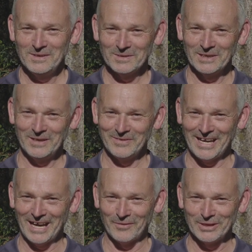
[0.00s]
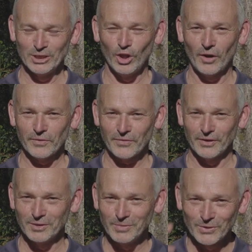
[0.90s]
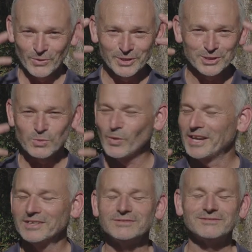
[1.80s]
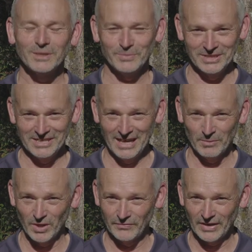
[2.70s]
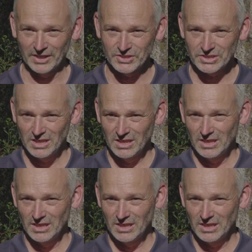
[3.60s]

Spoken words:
Well, here we are in log 3 with all the sweat dripping down my face.